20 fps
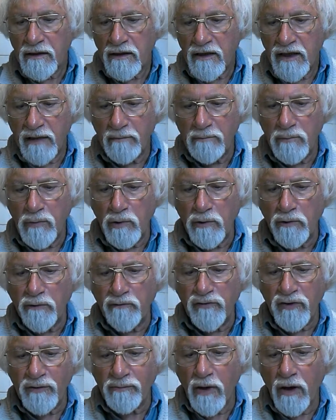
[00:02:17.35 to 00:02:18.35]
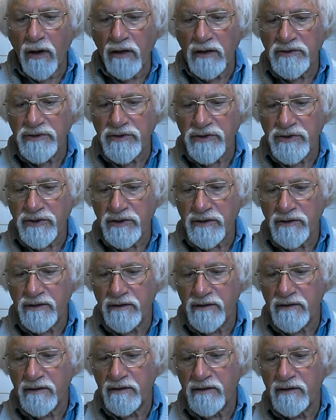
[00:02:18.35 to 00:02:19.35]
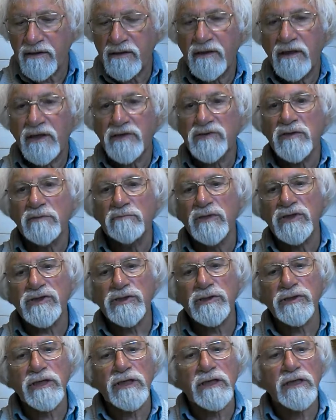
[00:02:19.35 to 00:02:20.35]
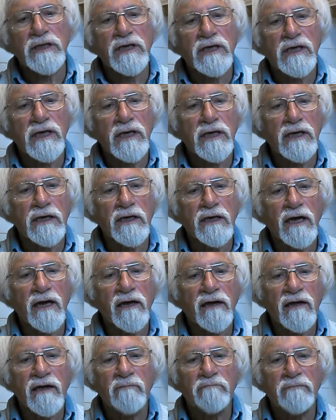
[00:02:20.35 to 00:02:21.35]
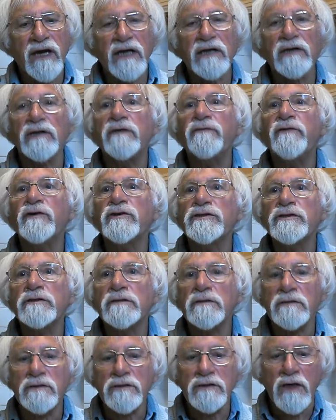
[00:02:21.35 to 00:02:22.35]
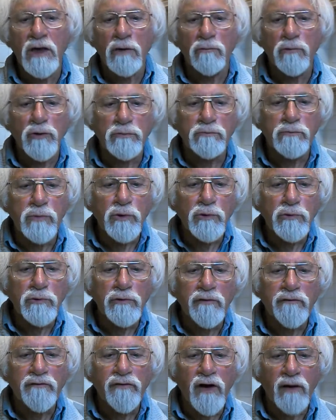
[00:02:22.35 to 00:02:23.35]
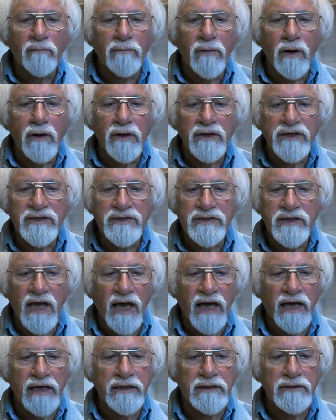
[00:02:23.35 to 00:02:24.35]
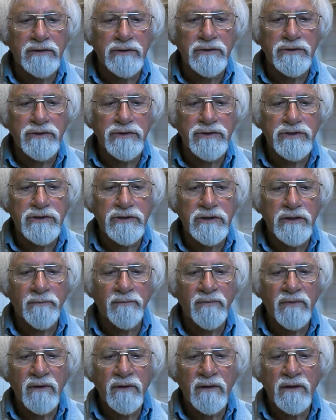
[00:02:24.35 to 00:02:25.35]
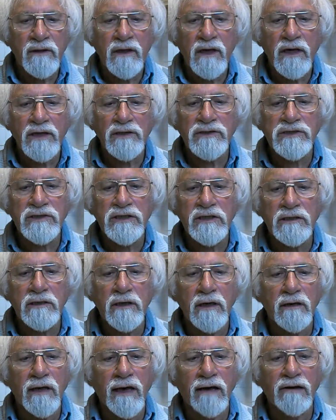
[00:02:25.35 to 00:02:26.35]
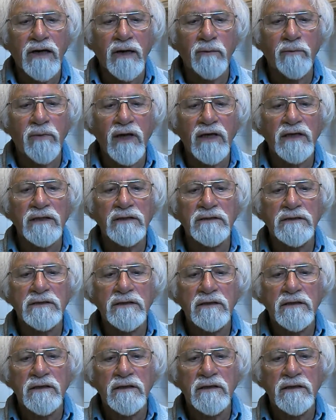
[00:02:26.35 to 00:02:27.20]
He moved among us as a muttering king, magnificent, would move among his hinds, until our blood,